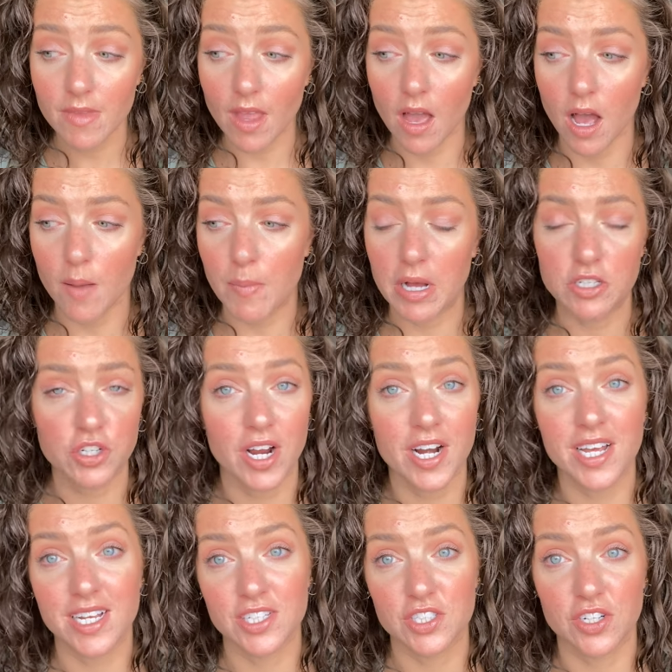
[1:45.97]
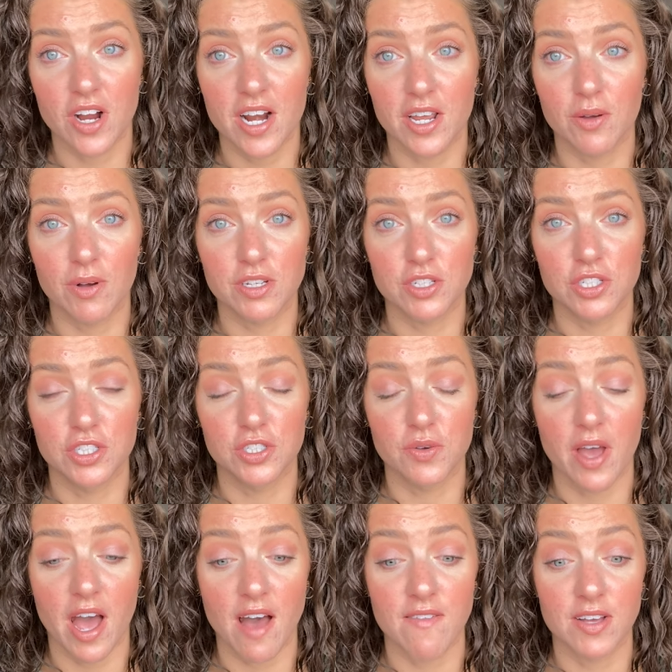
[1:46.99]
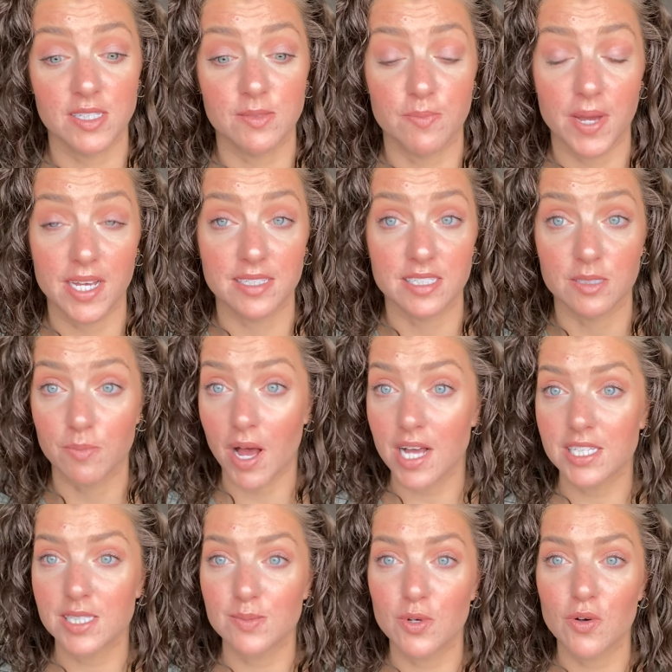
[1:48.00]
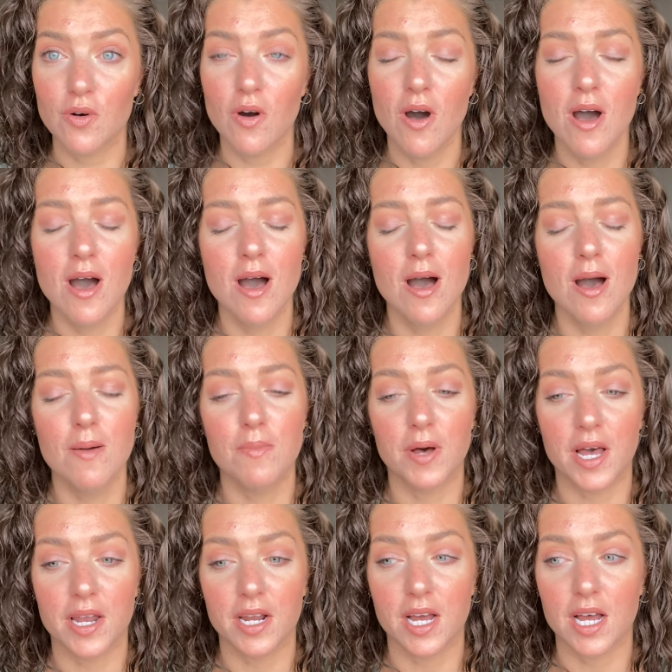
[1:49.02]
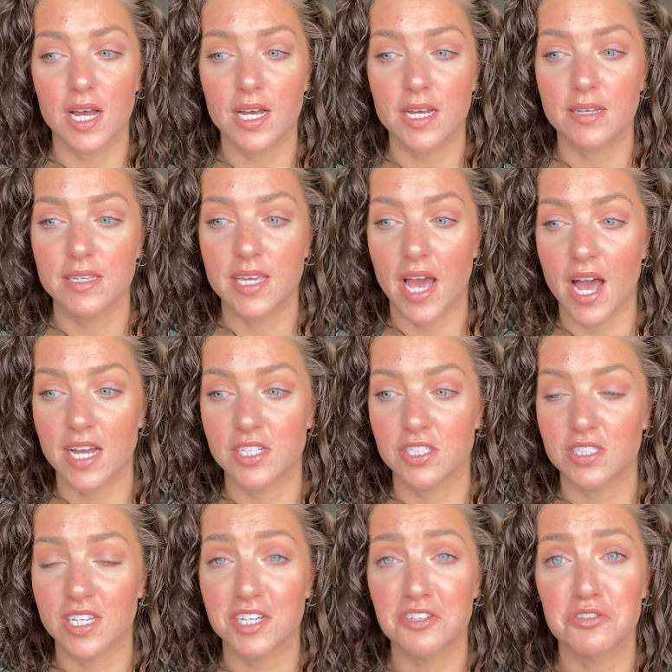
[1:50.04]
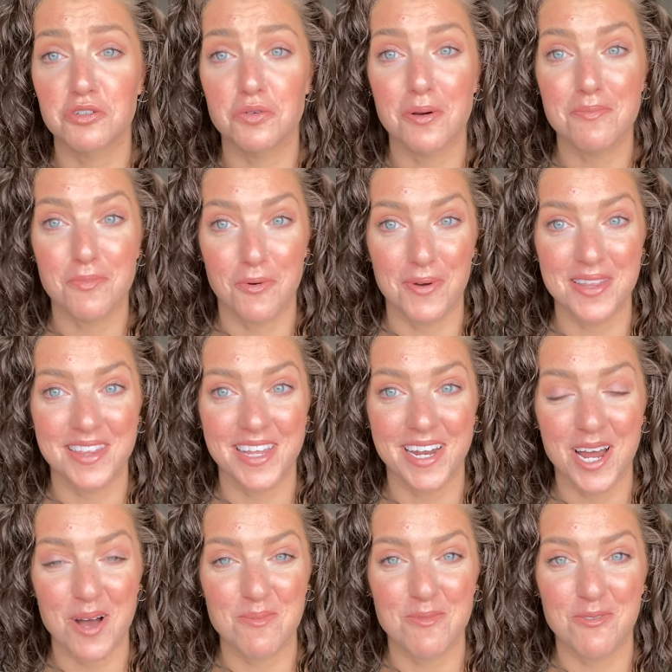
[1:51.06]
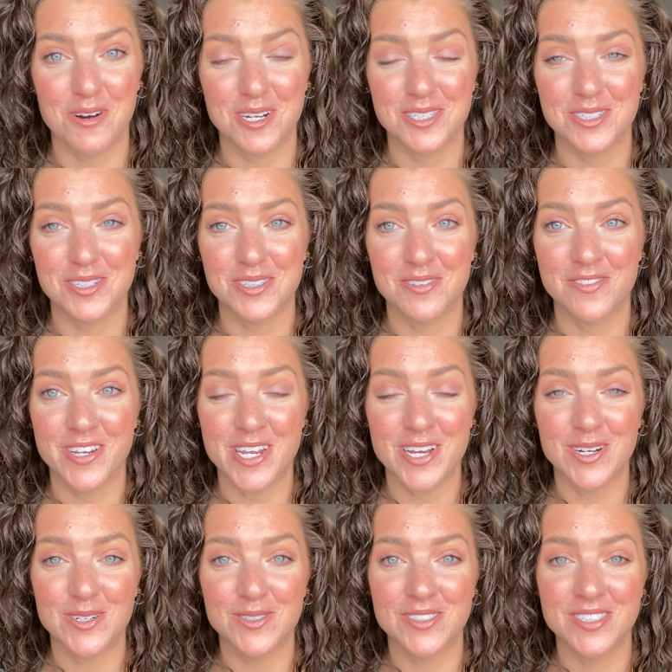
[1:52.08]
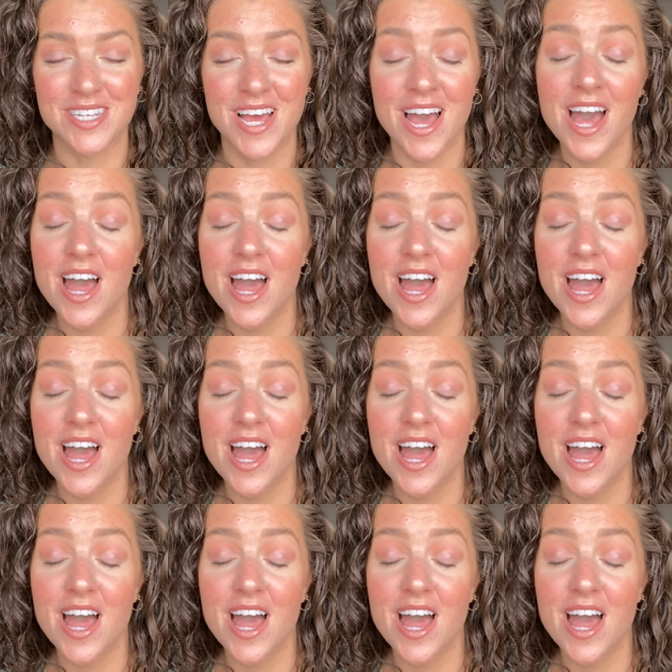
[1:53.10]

Um, I'll try to answer any questions you have as best as possible, but uh, yeah, I just like to point that out before I start the videos.